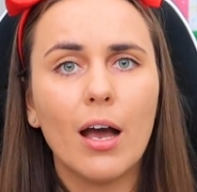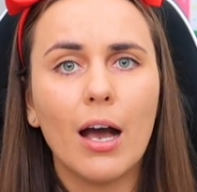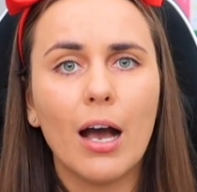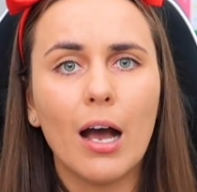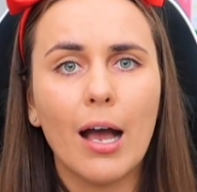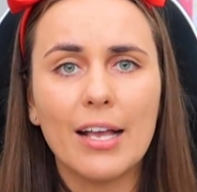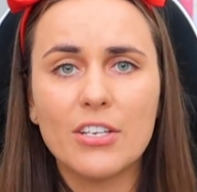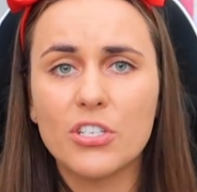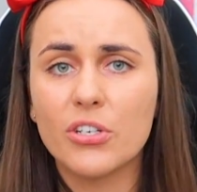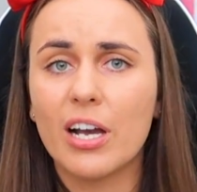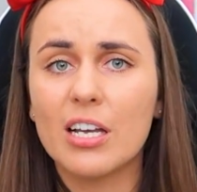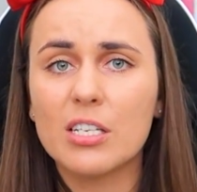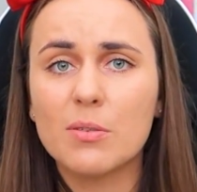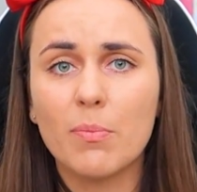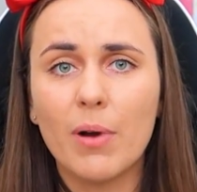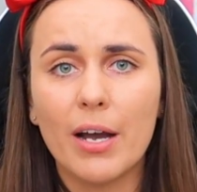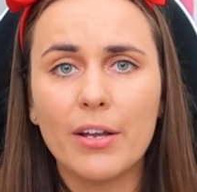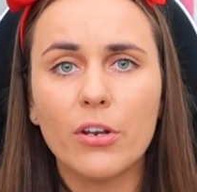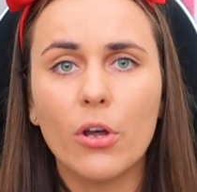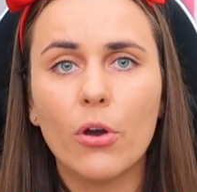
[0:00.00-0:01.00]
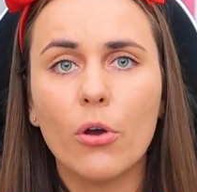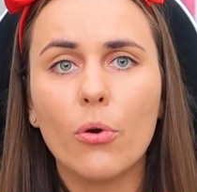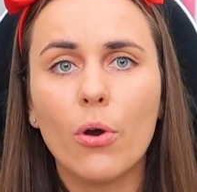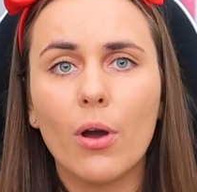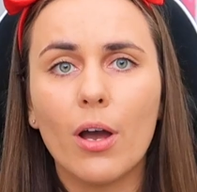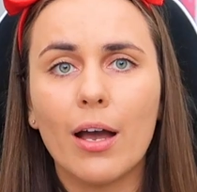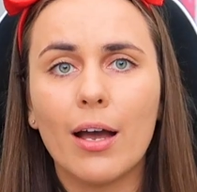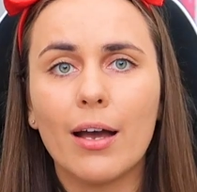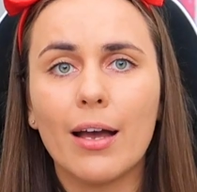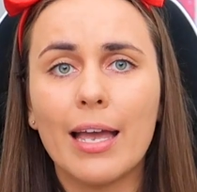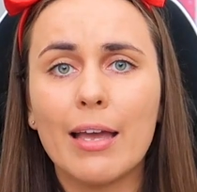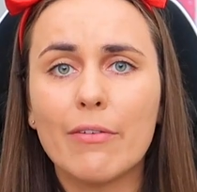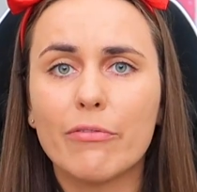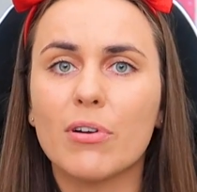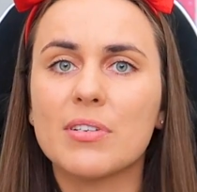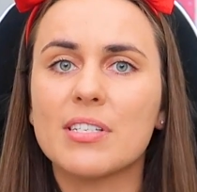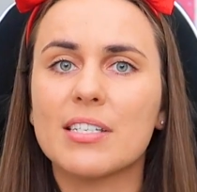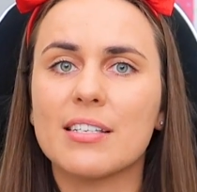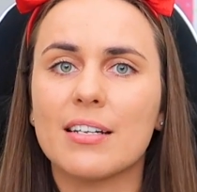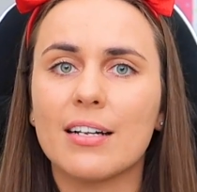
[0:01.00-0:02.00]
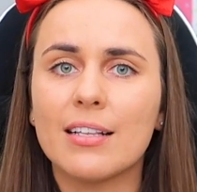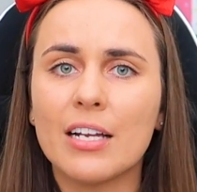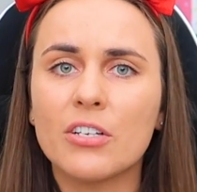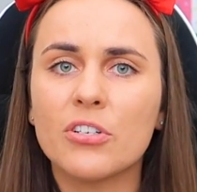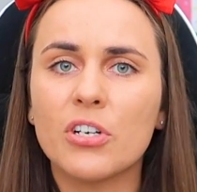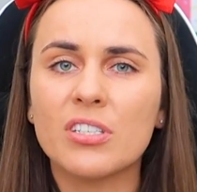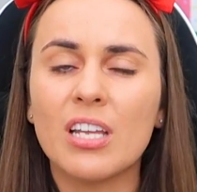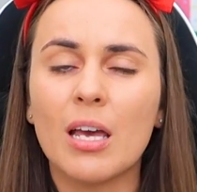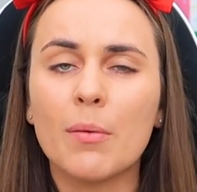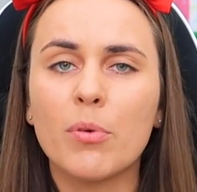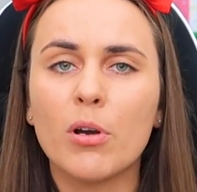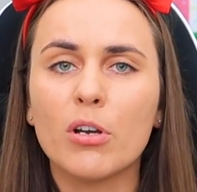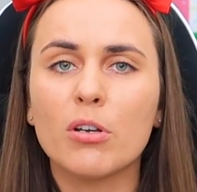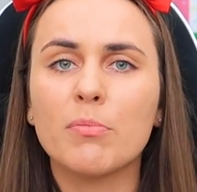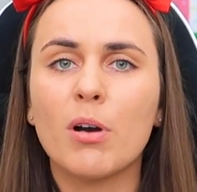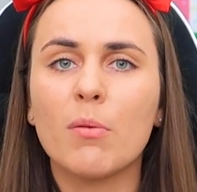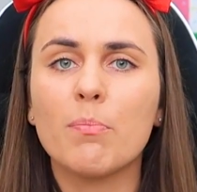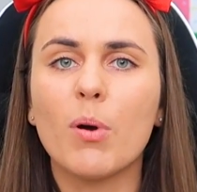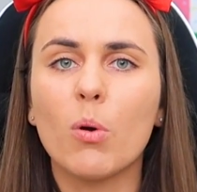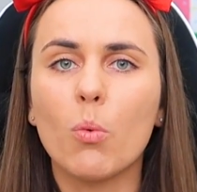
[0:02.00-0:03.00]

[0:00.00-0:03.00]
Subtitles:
As you guys might know, Ampharos is an electric type Pokemon,